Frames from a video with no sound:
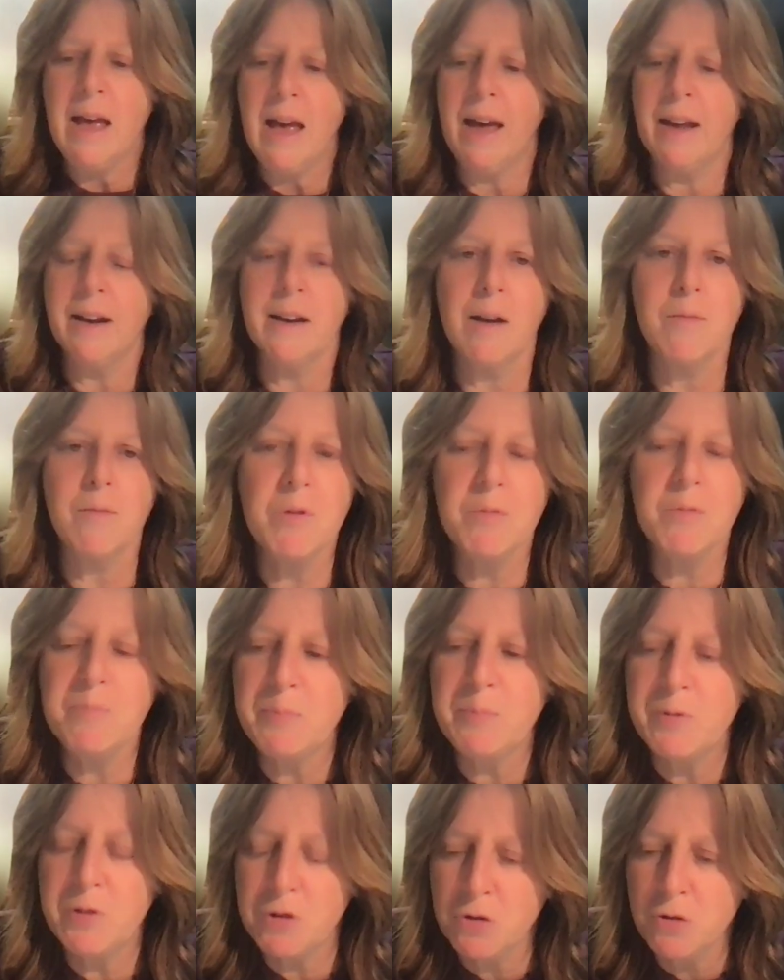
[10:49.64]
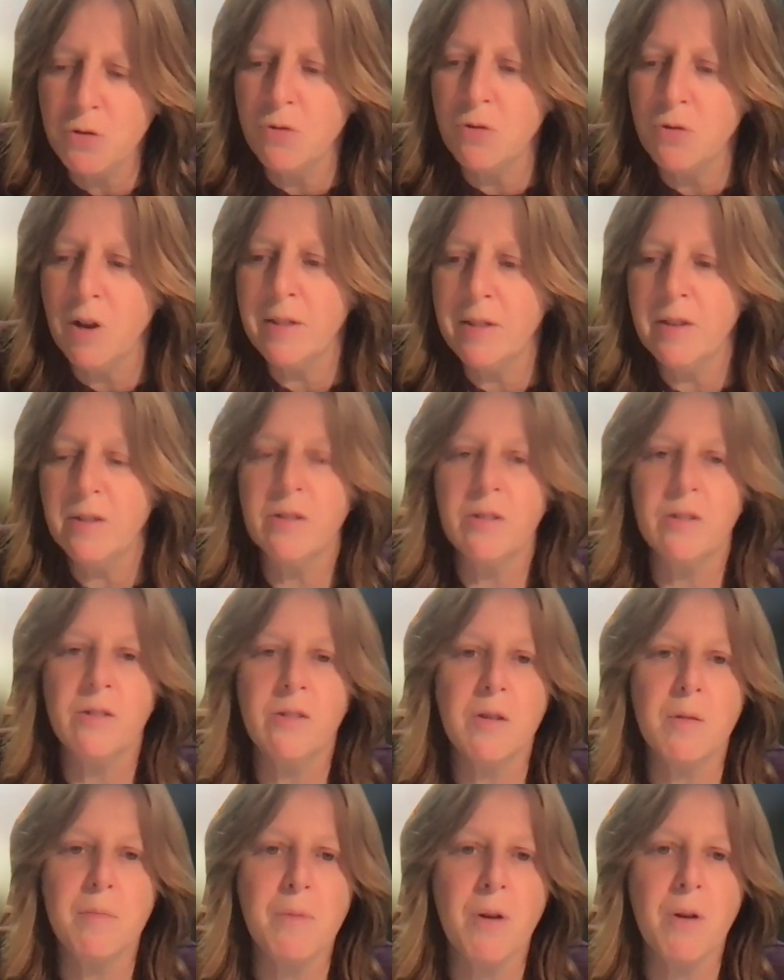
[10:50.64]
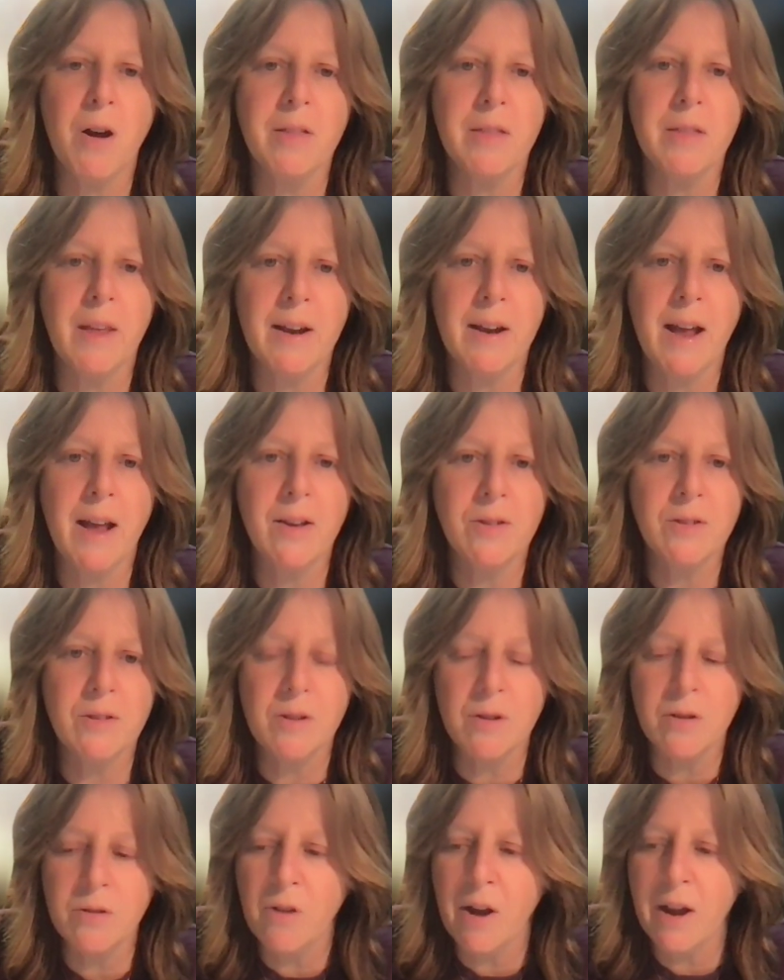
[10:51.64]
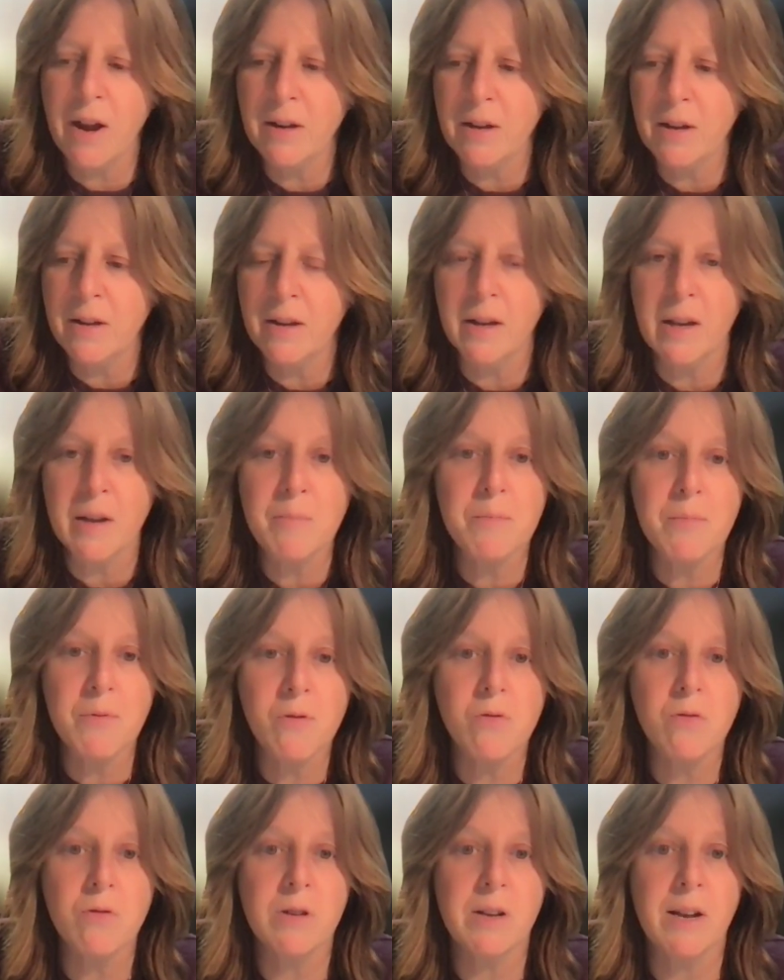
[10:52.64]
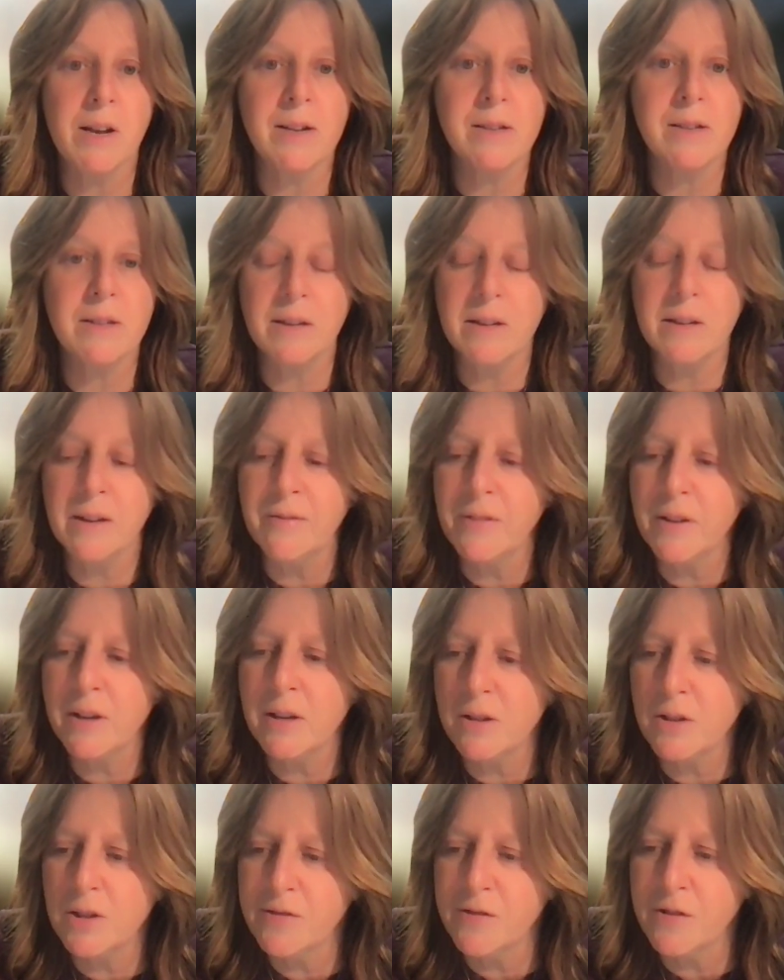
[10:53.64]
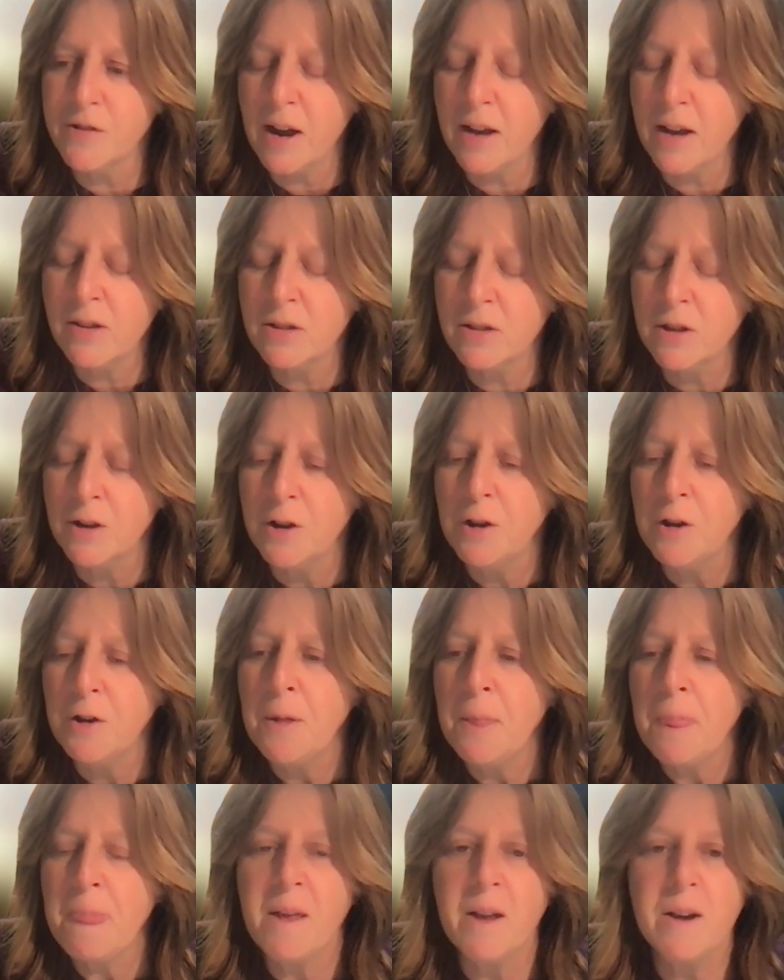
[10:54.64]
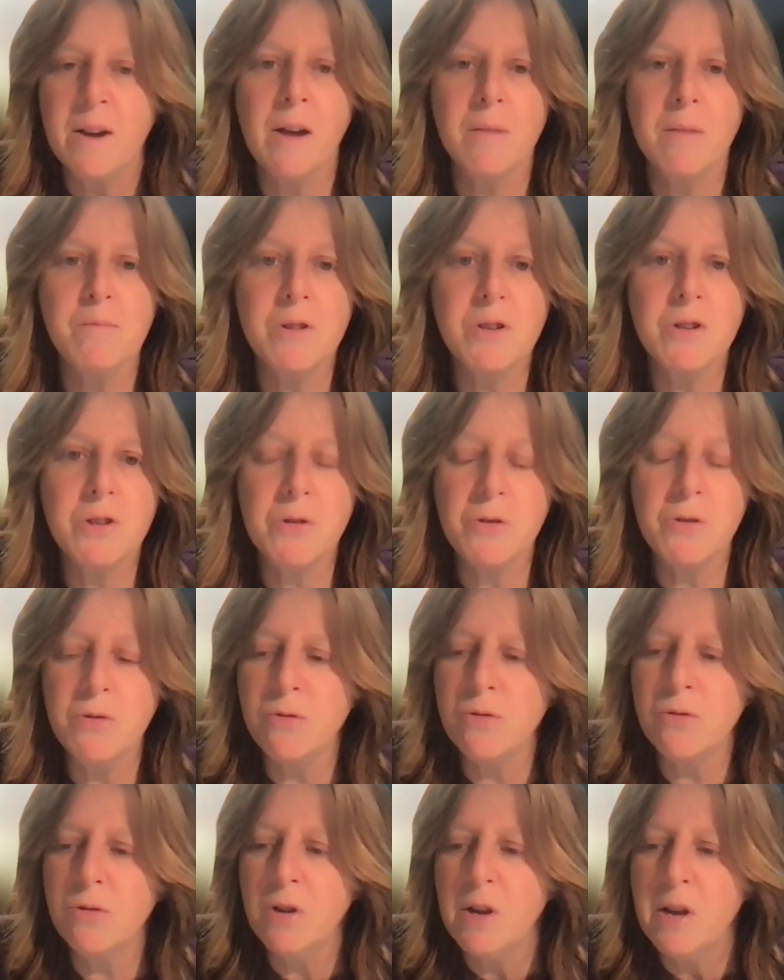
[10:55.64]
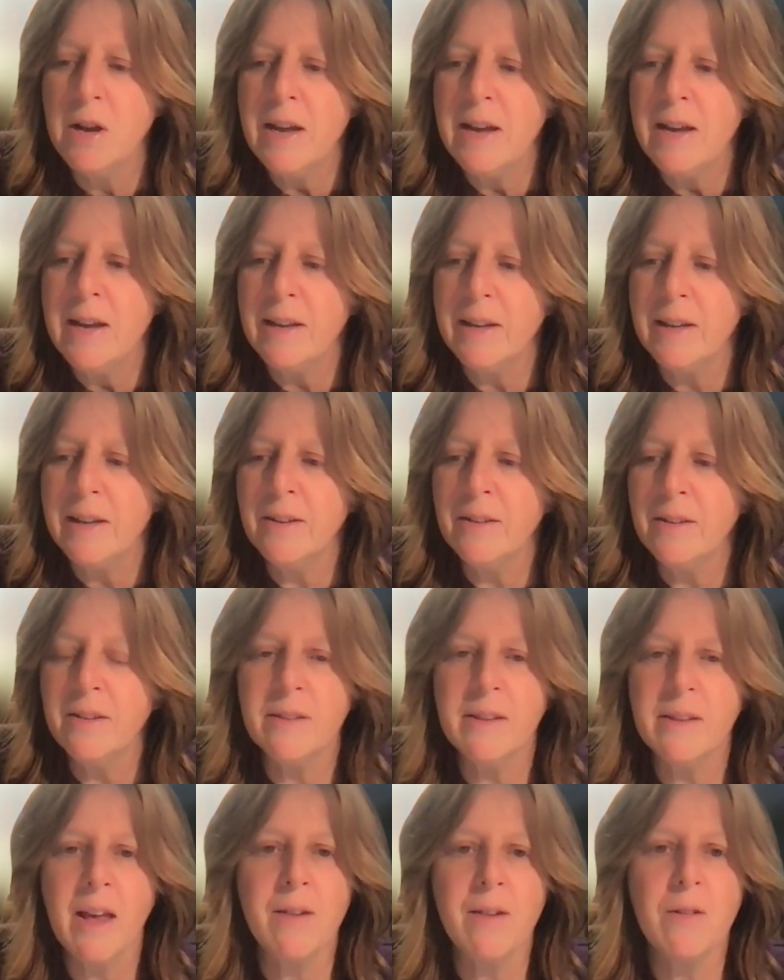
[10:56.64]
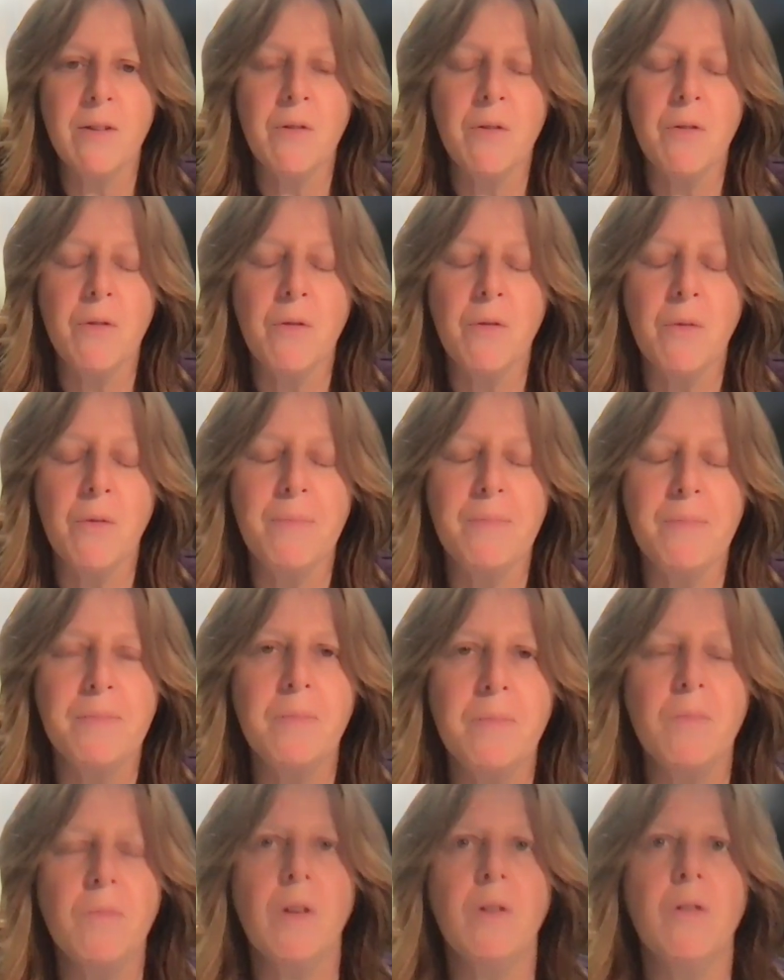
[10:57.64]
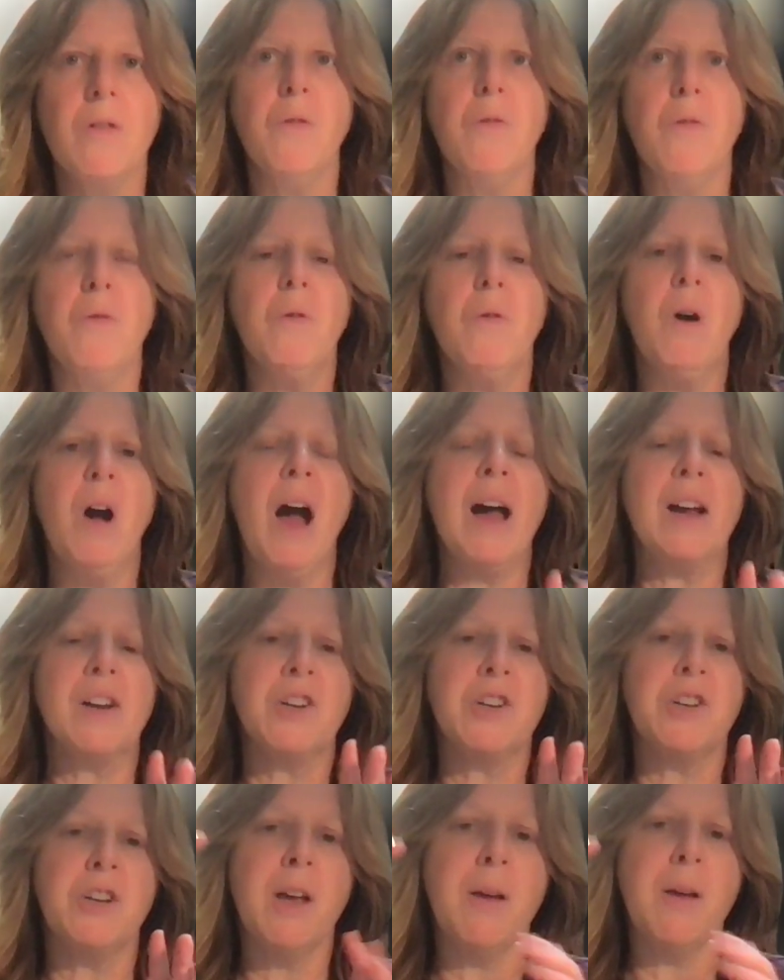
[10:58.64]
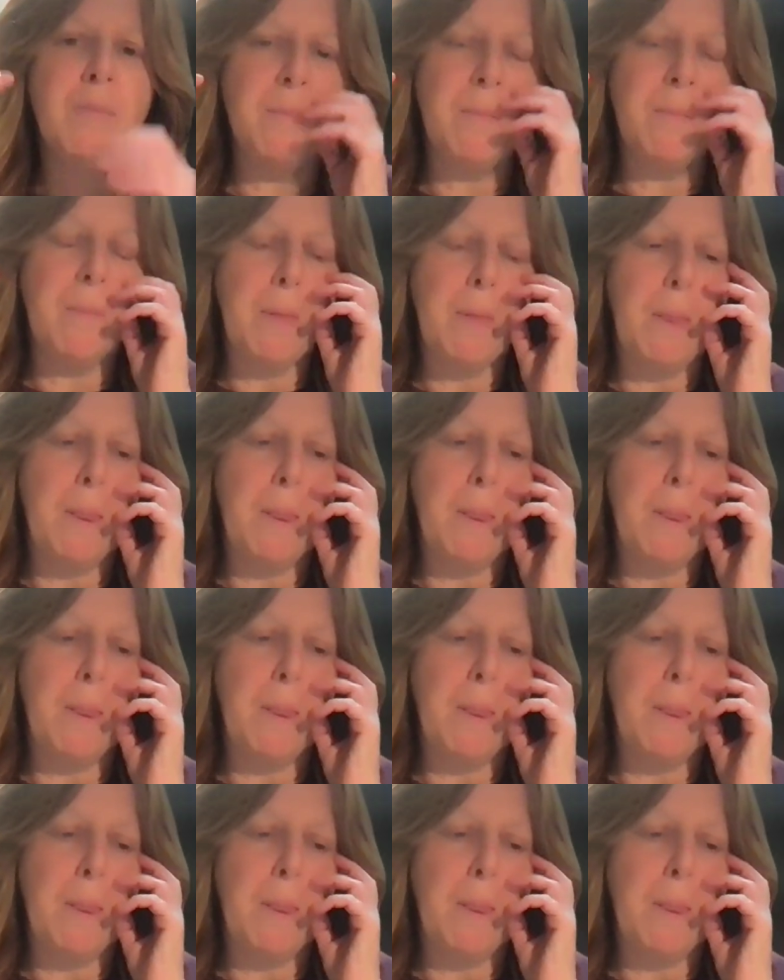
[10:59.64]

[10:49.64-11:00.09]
And number two, and this is the part that has the greater import and significance for us, number two is that Hashem